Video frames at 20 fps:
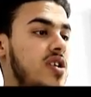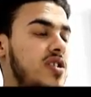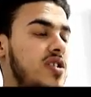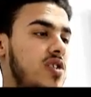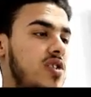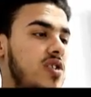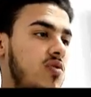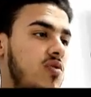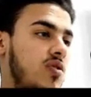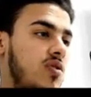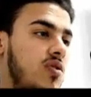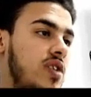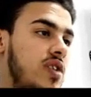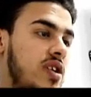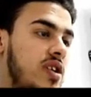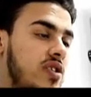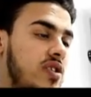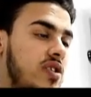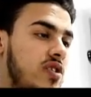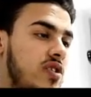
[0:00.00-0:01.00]
So
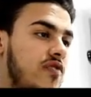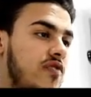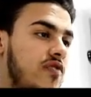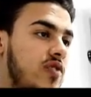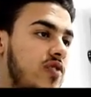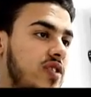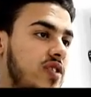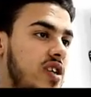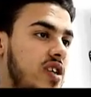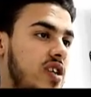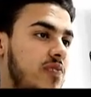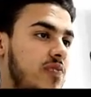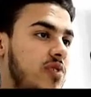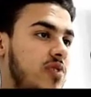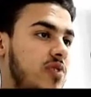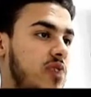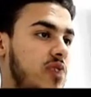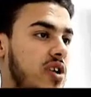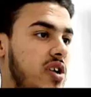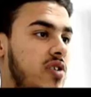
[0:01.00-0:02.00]
only the difference here
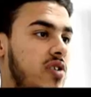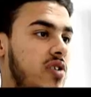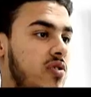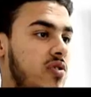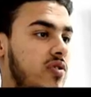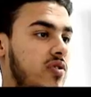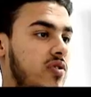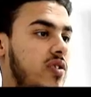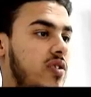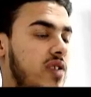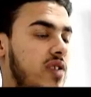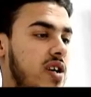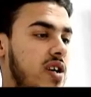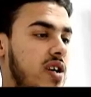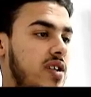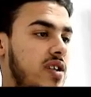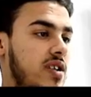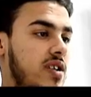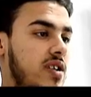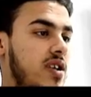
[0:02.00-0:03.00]
between an order
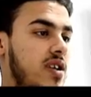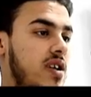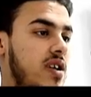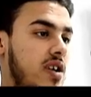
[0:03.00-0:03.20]
and